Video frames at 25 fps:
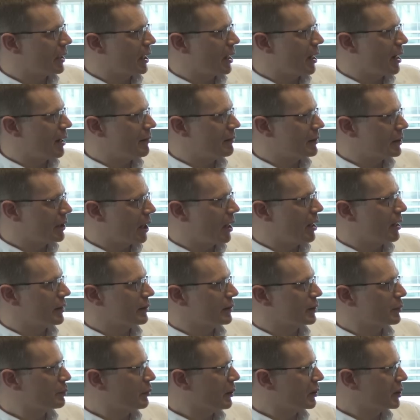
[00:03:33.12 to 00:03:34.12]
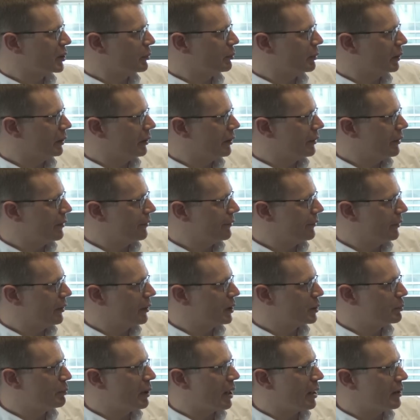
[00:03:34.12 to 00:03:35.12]
the car as hard as possible at the
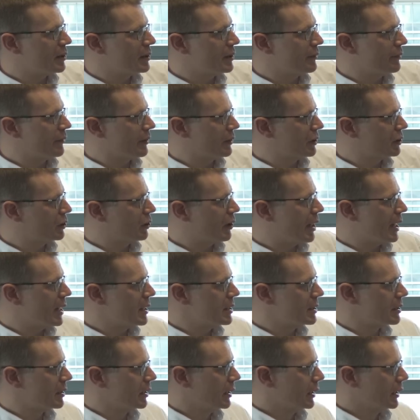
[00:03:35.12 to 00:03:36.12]
first part of the straight.